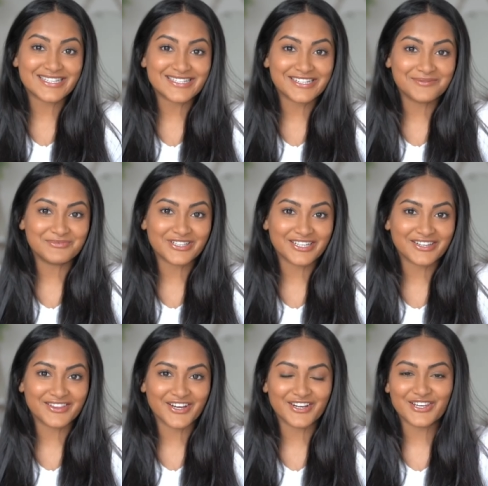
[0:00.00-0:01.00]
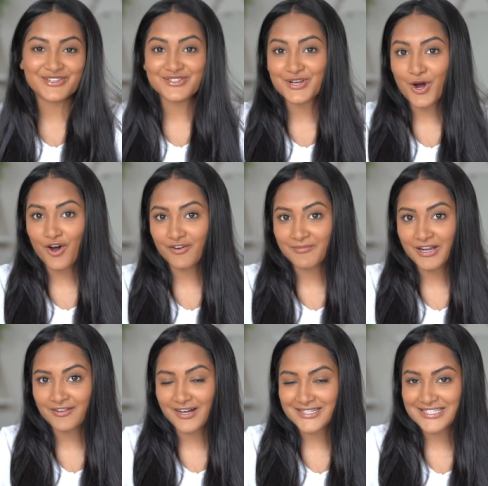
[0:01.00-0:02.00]
is the completed look using all my
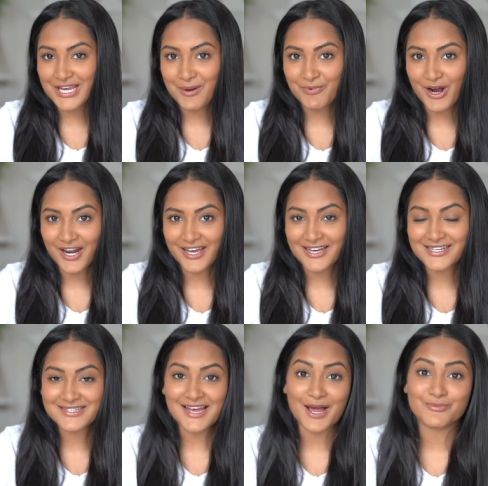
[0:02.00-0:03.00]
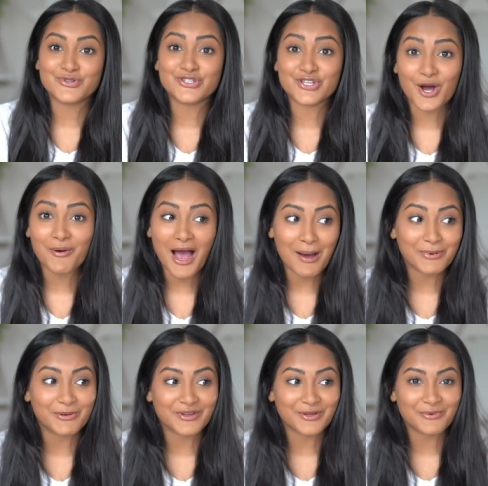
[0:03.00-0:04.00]
Glossier products. I'm so happy
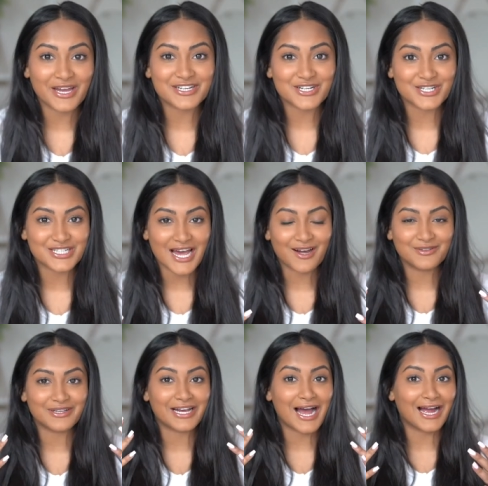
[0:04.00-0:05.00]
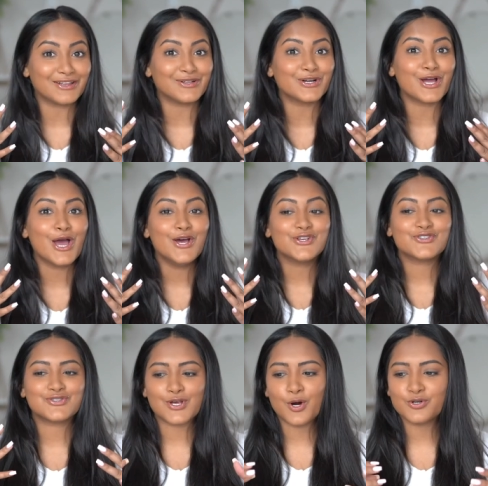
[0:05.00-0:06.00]
with the way it turned out. Like I look
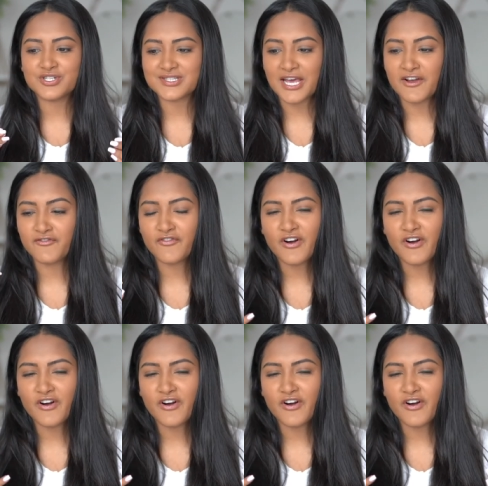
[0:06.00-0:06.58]
so just like